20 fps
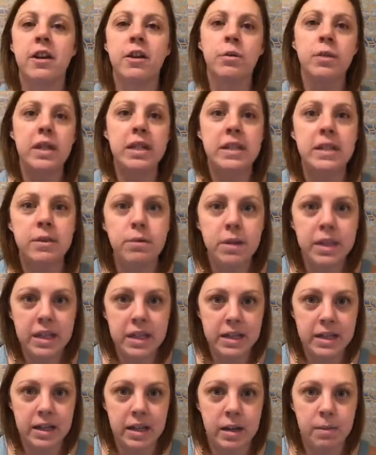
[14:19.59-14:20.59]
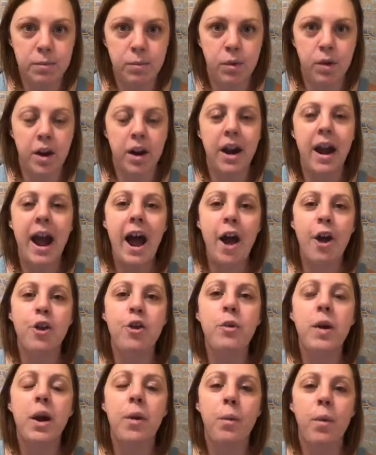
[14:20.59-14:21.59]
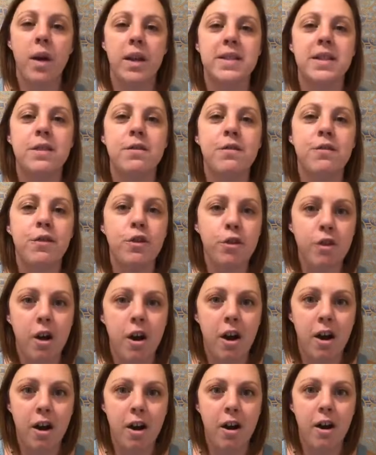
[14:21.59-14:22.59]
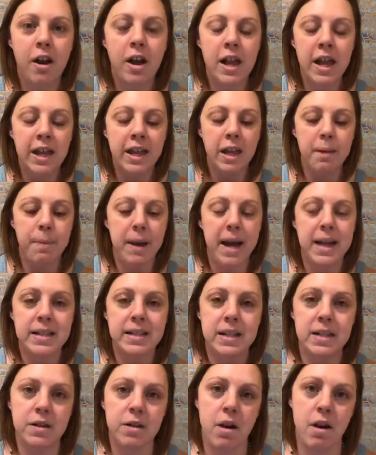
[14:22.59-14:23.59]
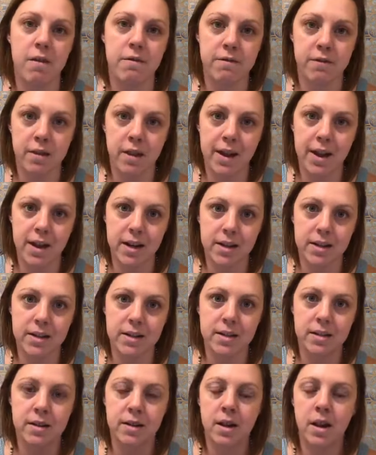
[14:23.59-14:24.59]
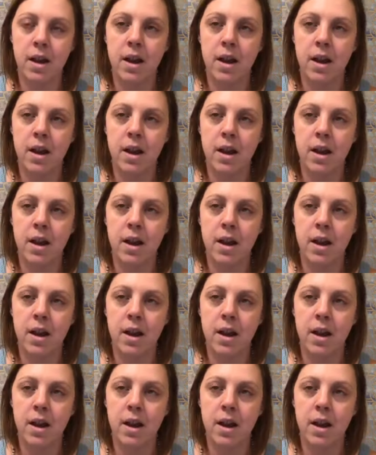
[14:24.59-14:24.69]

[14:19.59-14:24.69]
I don't want to deal with this anymore. How do I once and for all get past this conflict?